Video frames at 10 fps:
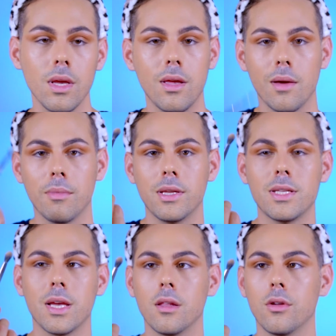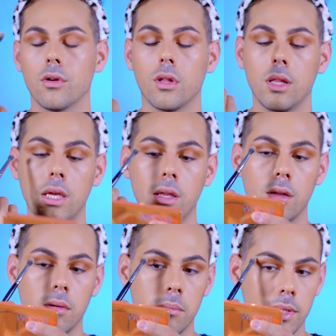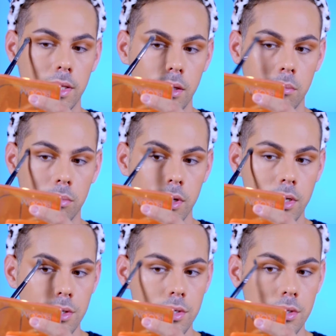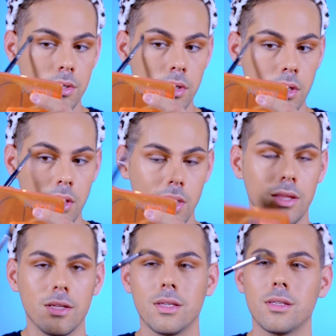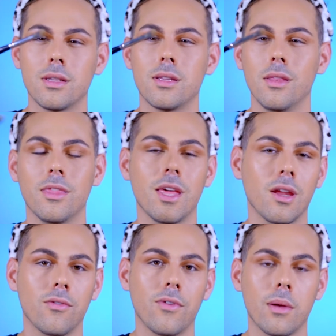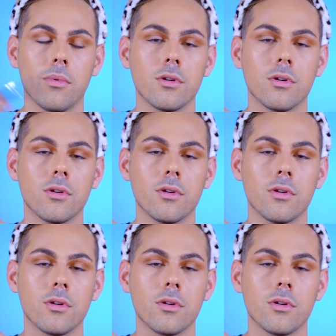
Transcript: I'm going to take a little clean blending brush, and this is a synthetic fiber.